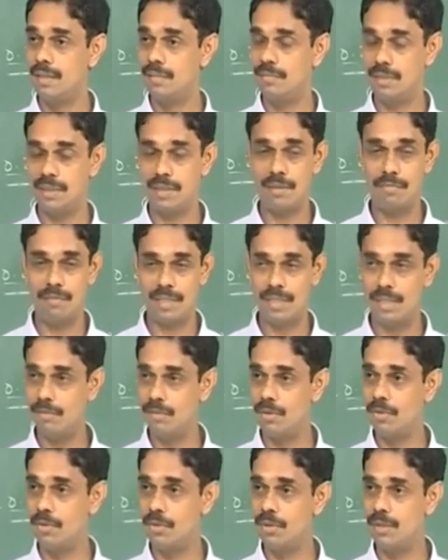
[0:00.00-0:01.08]
first, first half of
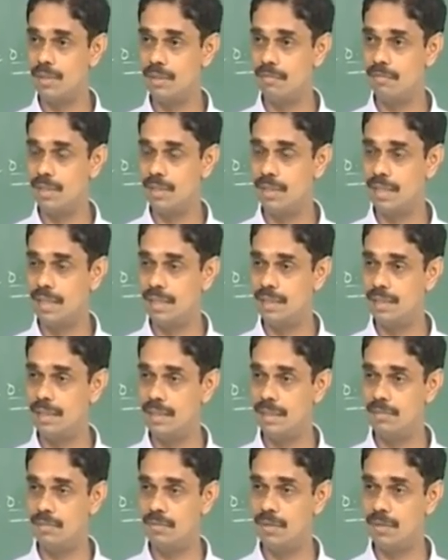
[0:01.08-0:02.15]
the course which I
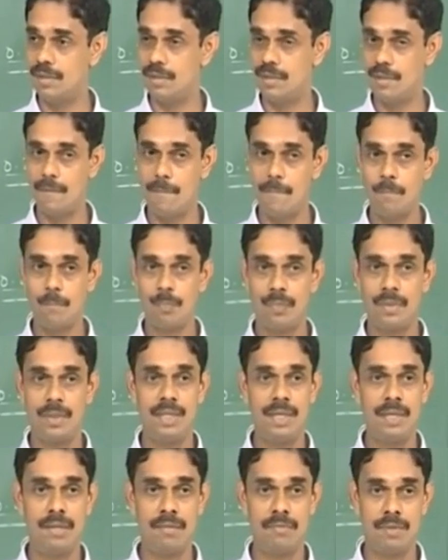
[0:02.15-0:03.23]
said was
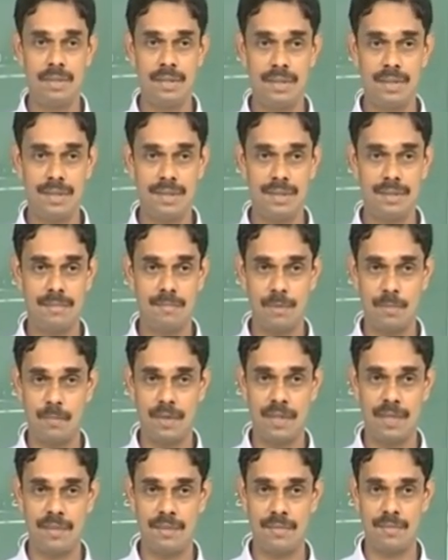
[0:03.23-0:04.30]
dealing with
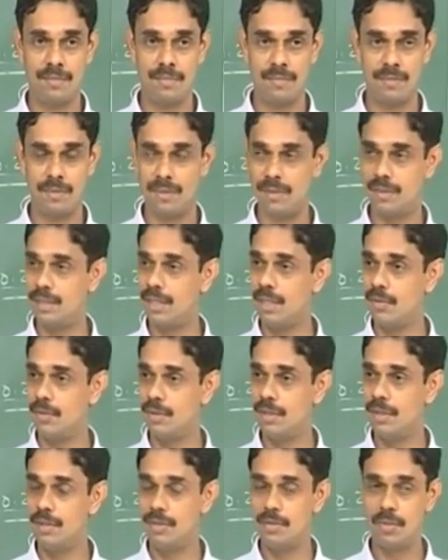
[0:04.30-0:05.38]
propagation of uh, sound.
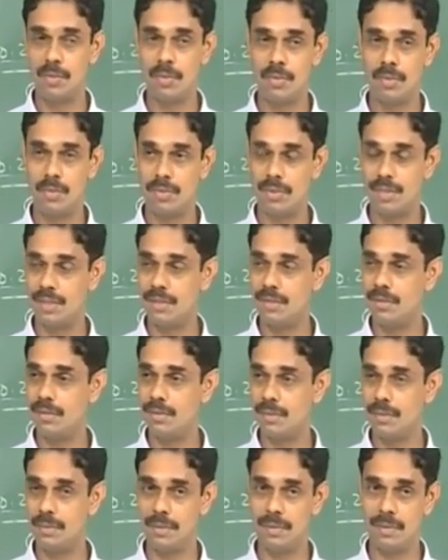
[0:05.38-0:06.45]
So just
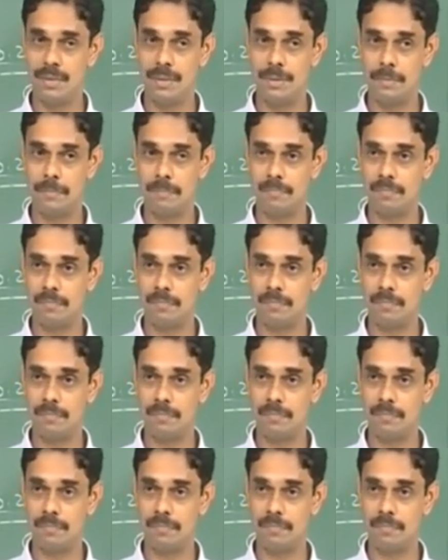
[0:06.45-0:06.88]
to uh,